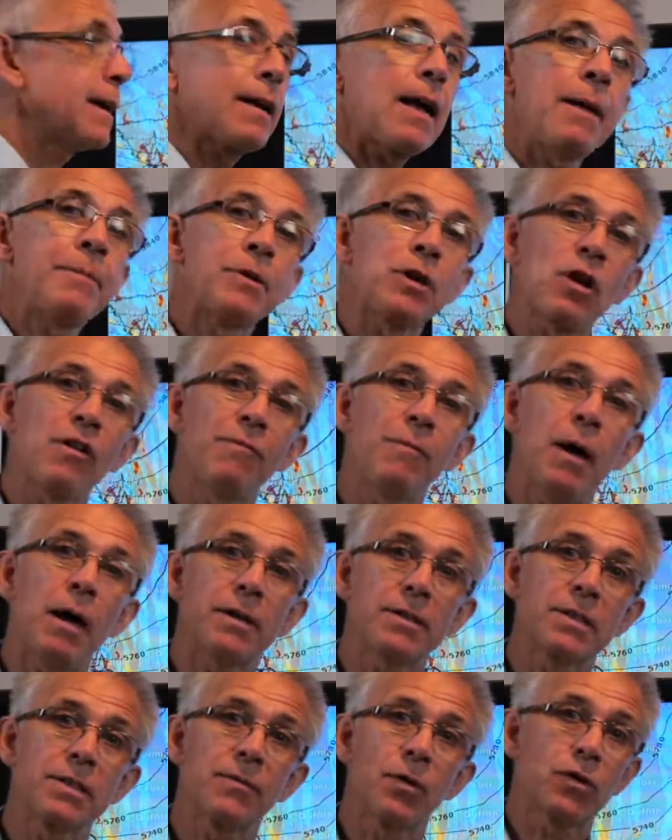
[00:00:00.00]
coming off
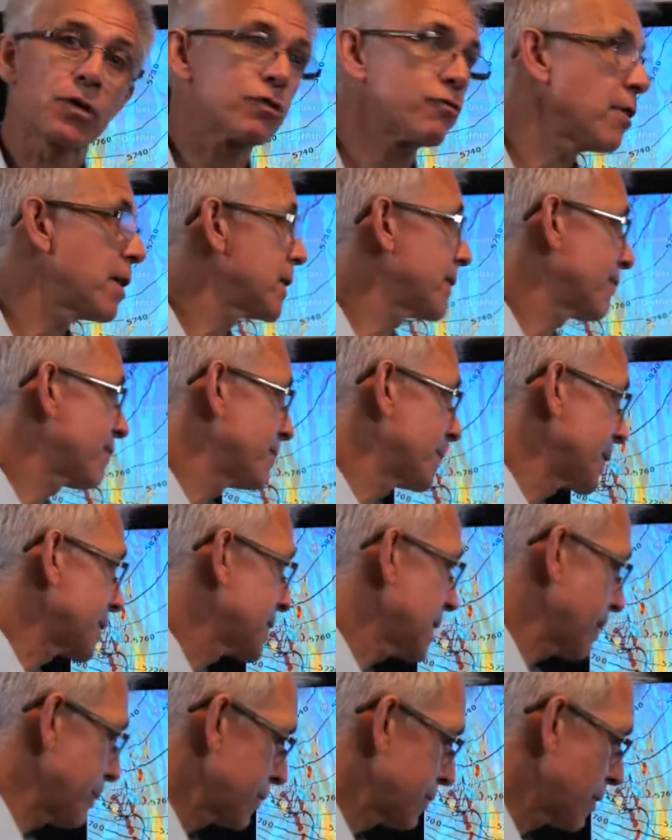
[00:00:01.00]
parts of Australia from the
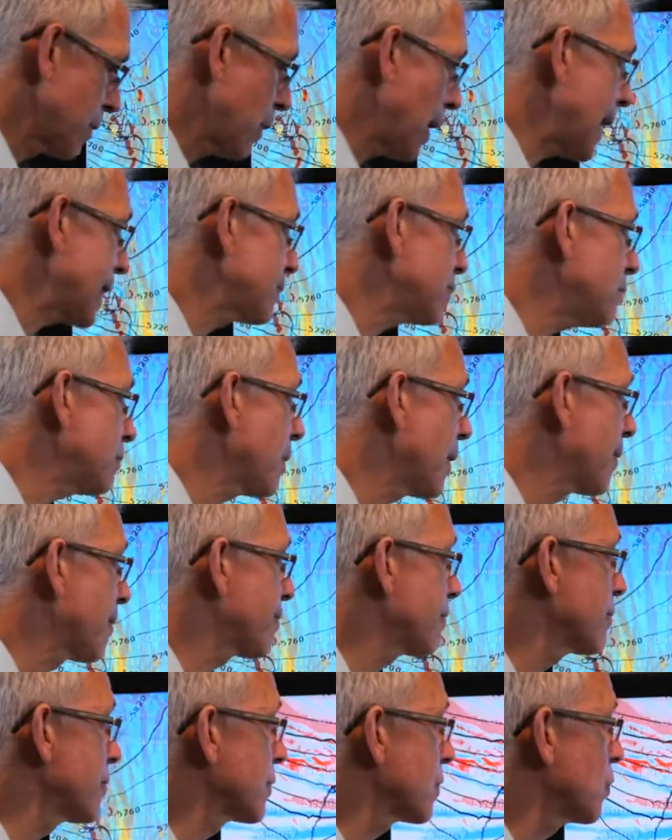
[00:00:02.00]
summer. So as we run
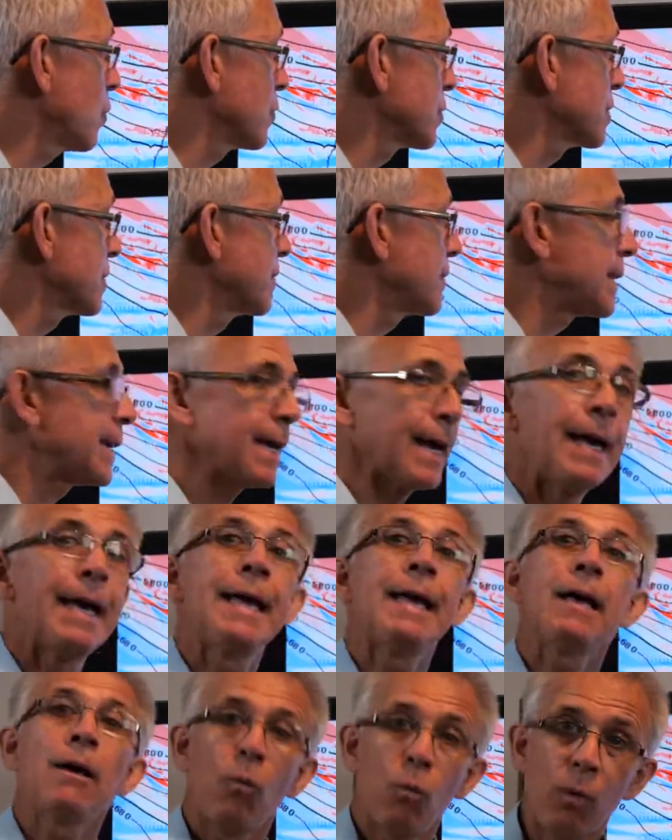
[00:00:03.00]
through the course of the
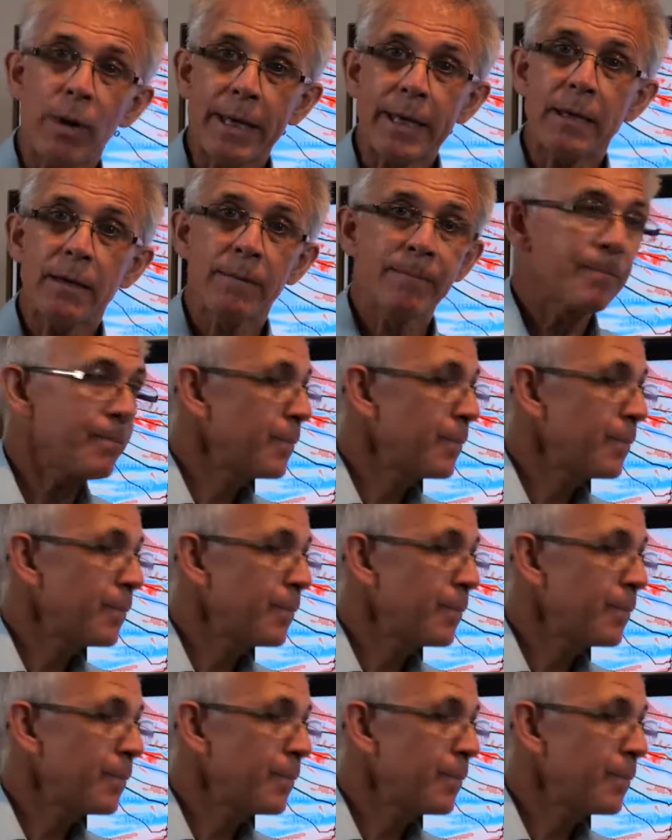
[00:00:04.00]
week,